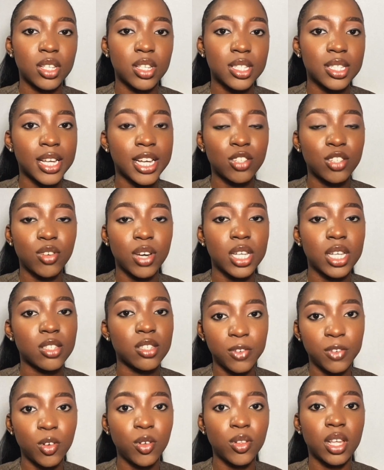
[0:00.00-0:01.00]
I try to
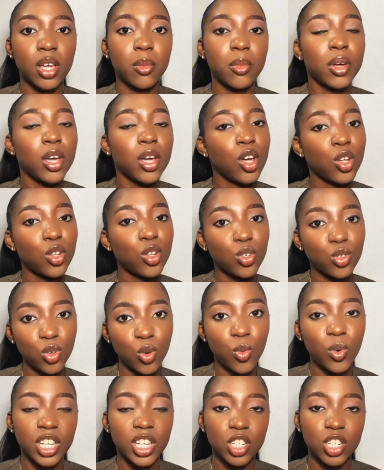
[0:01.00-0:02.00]
feel them, know what
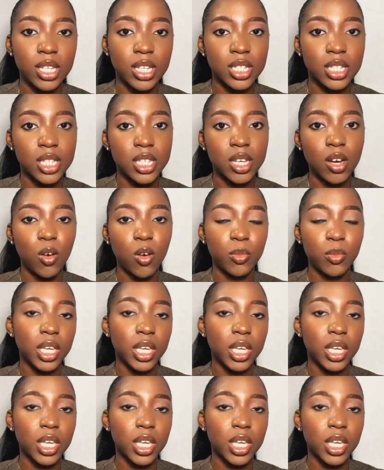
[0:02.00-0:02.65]
they're trying to tell me,